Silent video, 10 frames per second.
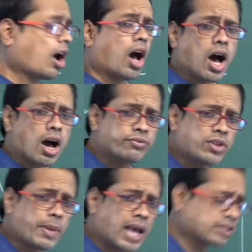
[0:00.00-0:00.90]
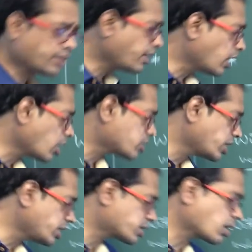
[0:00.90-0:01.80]
Half of the maximum
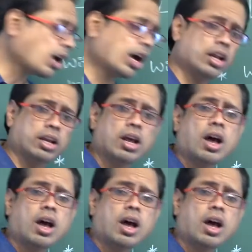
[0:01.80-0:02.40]
velocity is called